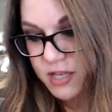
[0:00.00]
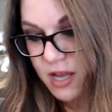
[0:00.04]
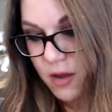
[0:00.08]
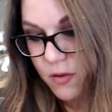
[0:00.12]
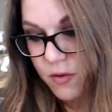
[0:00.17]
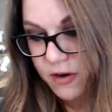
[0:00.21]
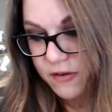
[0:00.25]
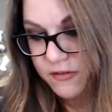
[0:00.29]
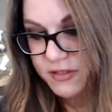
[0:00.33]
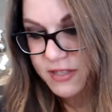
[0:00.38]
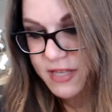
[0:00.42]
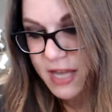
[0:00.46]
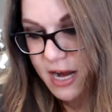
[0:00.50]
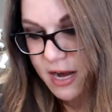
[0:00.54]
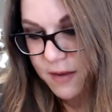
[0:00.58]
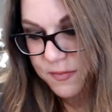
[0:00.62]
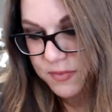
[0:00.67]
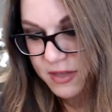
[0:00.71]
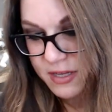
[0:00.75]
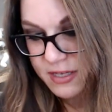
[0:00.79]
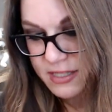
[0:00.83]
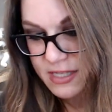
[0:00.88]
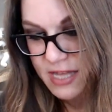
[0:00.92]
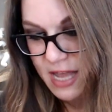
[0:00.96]
I would have set up
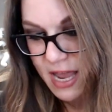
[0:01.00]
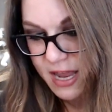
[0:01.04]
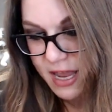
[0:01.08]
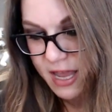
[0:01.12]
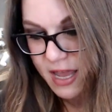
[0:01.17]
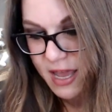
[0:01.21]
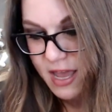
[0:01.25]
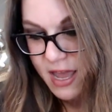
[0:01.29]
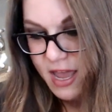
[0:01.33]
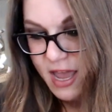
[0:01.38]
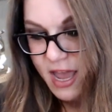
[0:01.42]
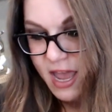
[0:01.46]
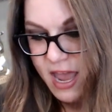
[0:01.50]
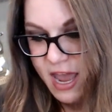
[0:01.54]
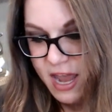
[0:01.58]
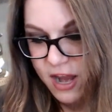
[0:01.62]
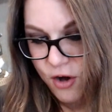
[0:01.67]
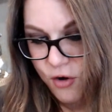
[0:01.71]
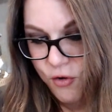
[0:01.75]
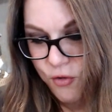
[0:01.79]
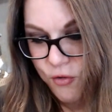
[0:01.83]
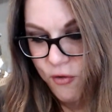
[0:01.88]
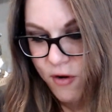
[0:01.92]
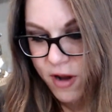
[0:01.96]
this like
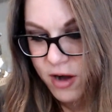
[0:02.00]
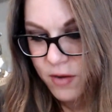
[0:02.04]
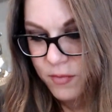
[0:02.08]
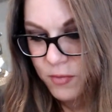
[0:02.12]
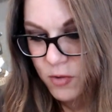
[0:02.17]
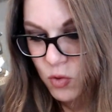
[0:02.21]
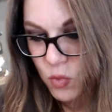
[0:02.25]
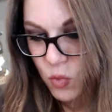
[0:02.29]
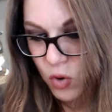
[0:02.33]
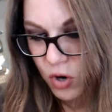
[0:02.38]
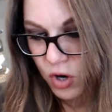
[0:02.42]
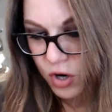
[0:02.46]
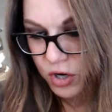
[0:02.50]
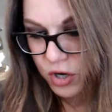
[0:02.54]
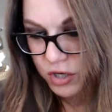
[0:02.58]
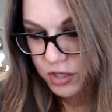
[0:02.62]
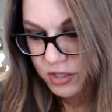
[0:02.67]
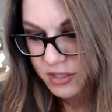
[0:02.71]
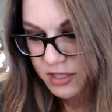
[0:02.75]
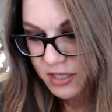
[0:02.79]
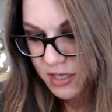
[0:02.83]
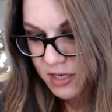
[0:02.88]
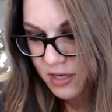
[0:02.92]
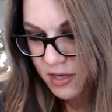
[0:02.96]
incredible world,